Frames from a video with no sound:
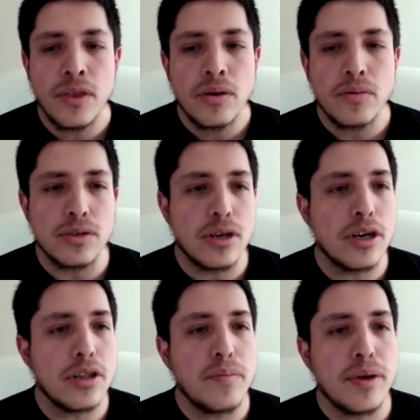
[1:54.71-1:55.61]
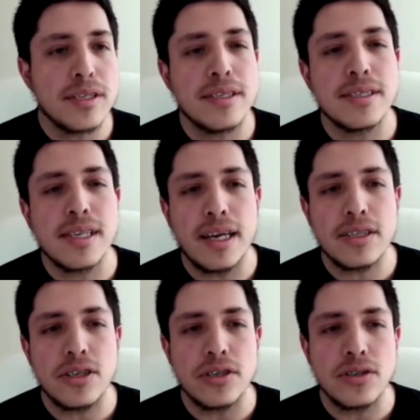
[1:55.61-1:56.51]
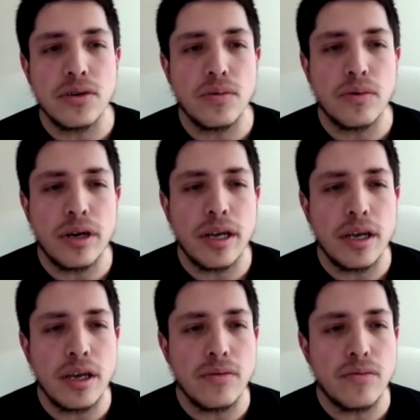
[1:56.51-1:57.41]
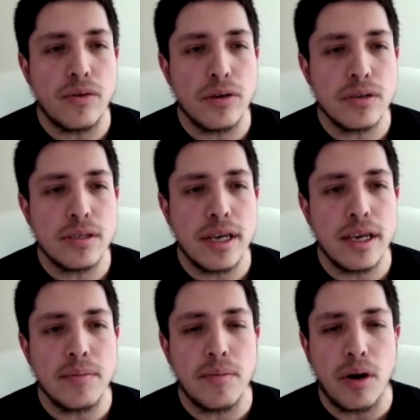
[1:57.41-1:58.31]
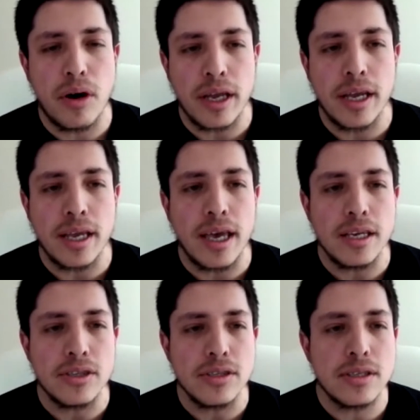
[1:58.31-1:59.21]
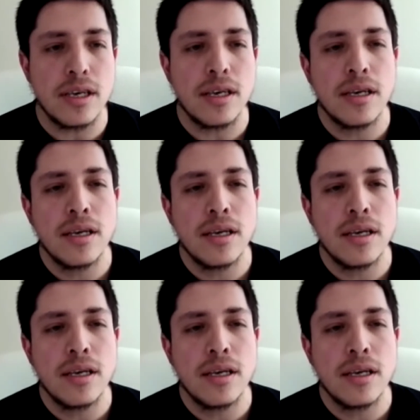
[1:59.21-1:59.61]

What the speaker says: we started the business last year. So we're a real estate marketing agency.